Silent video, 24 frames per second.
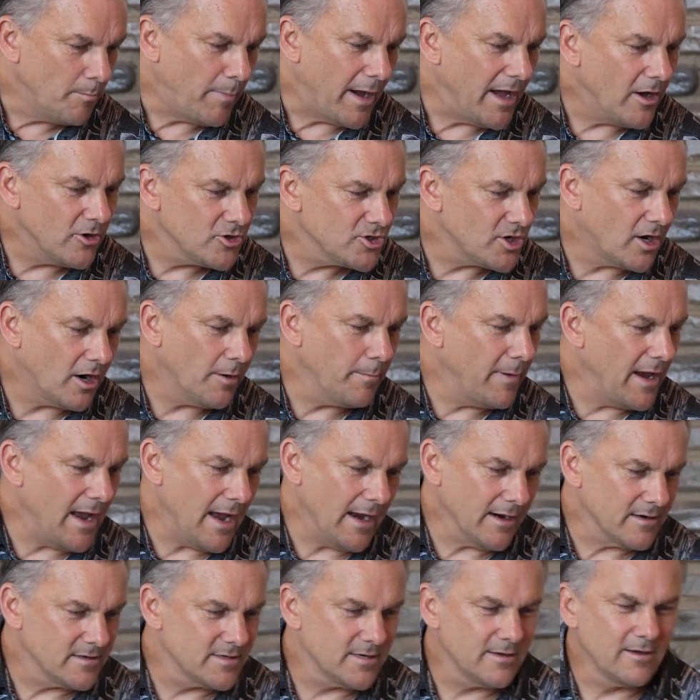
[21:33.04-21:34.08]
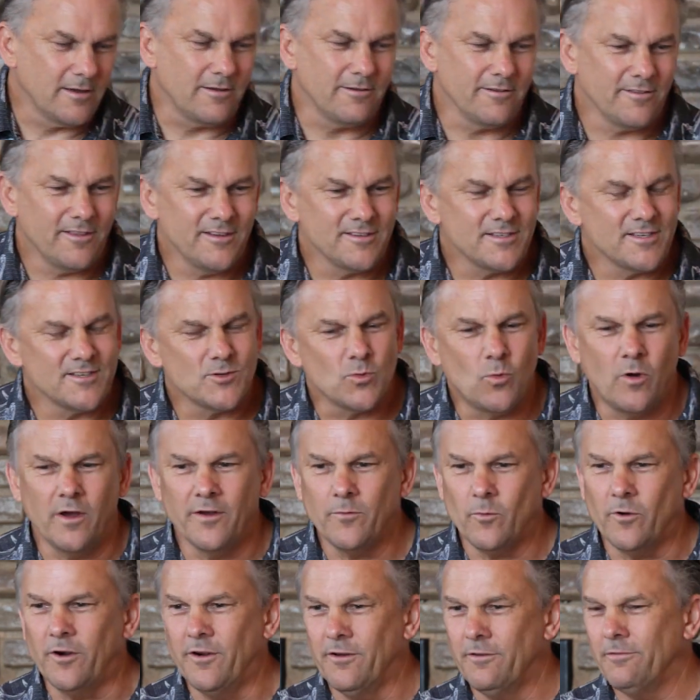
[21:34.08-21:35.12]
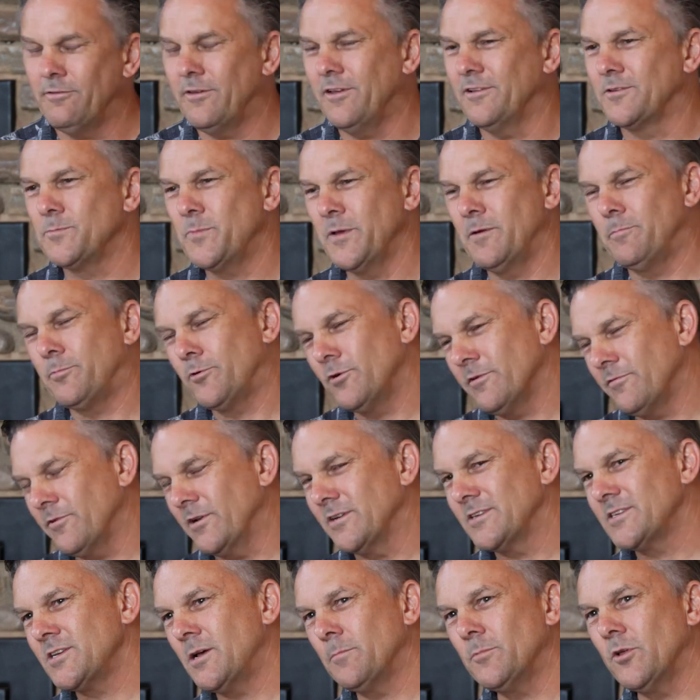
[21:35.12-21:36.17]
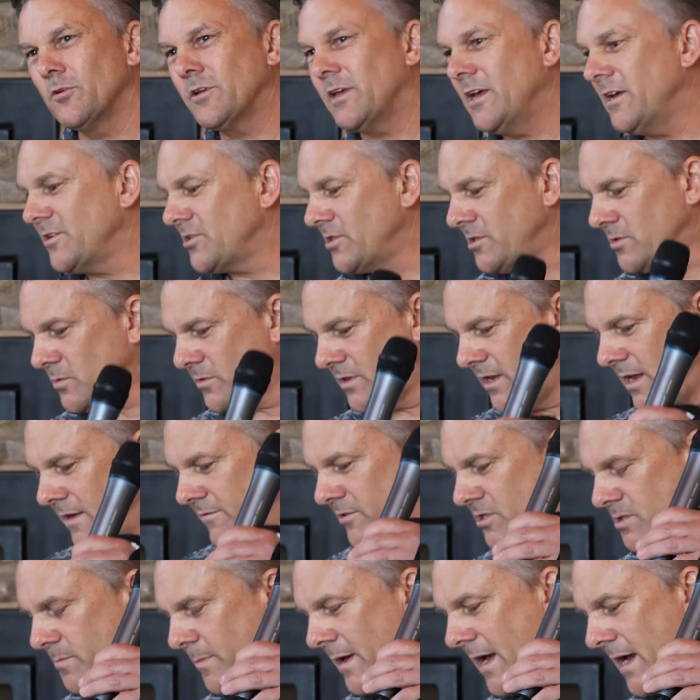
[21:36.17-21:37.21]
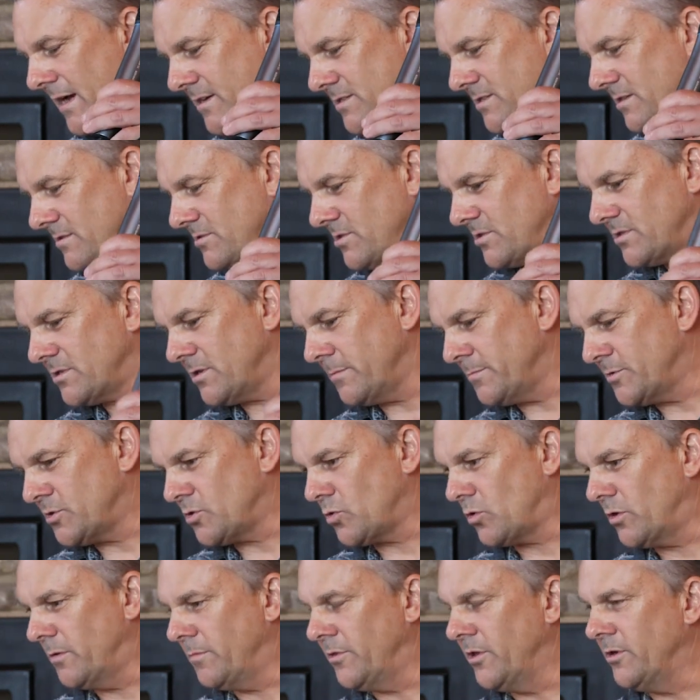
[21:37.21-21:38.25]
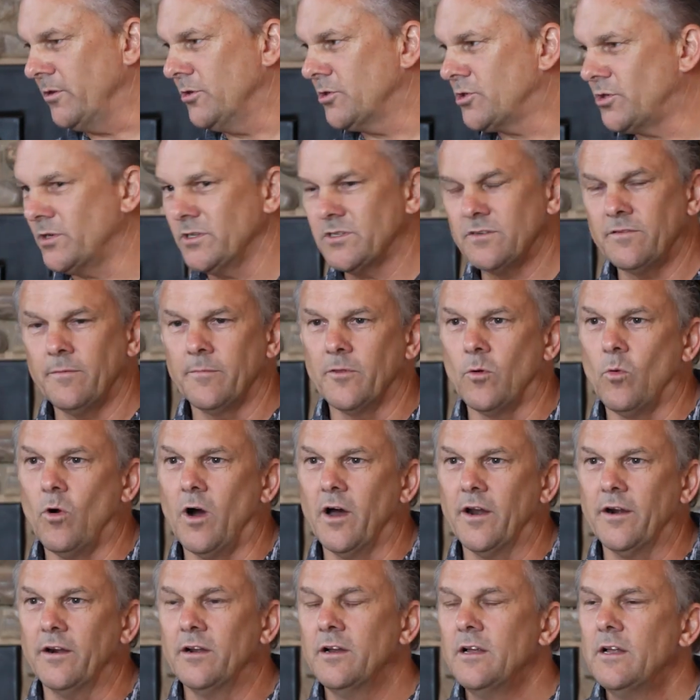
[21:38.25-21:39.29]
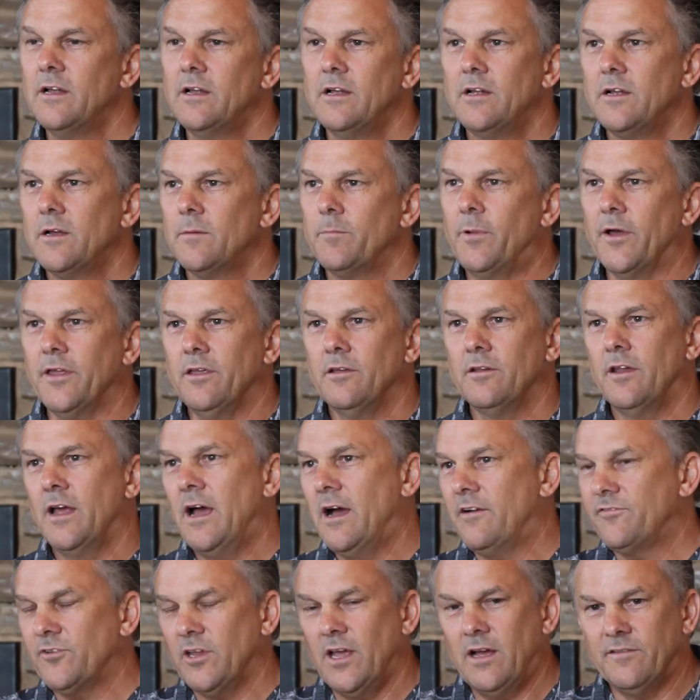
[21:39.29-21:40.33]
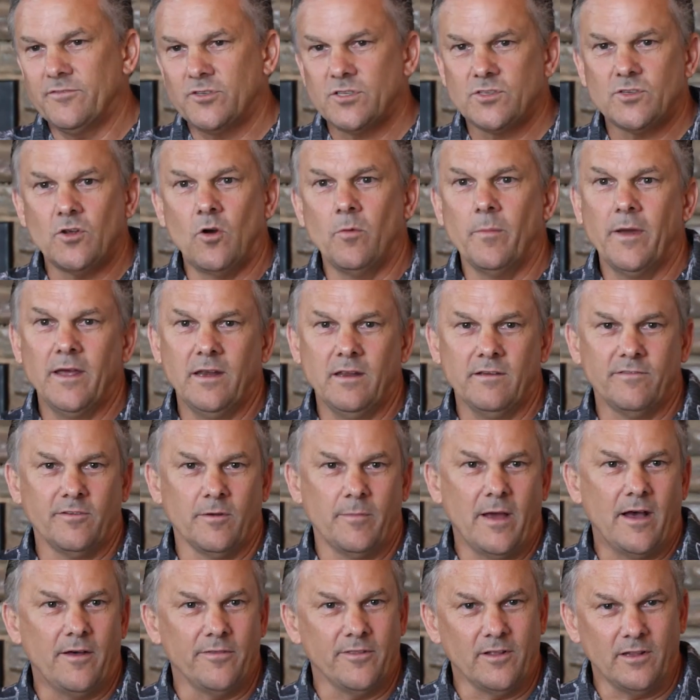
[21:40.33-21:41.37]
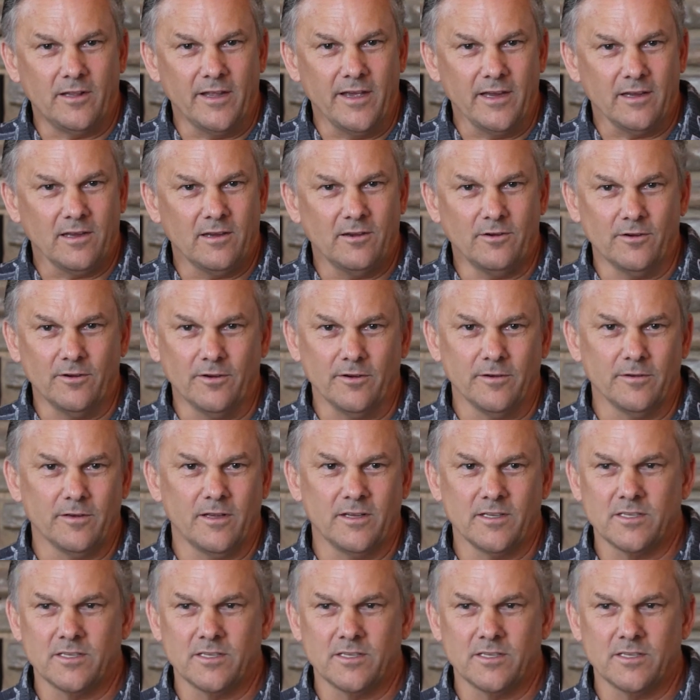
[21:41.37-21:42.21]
Biotar bags. This is one where it's been proven in some locations where they have these bags that just absorb the nutrients from the water. But you'd have to have so many of them out in the lake here.